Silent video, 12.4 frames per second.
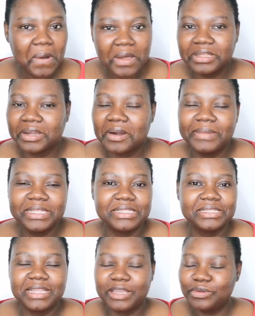All the
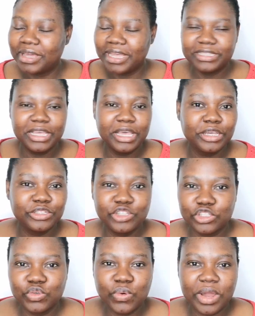comment is there. You guys
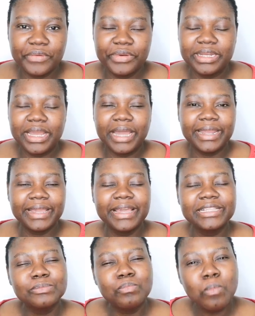just go and read. And I
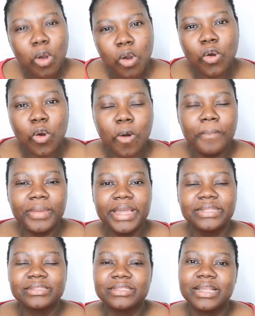get more
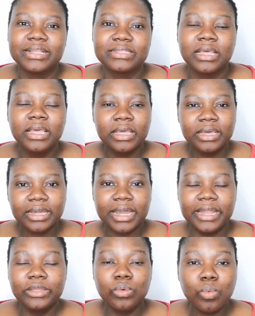comments that,
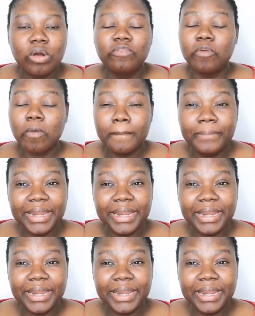can it work for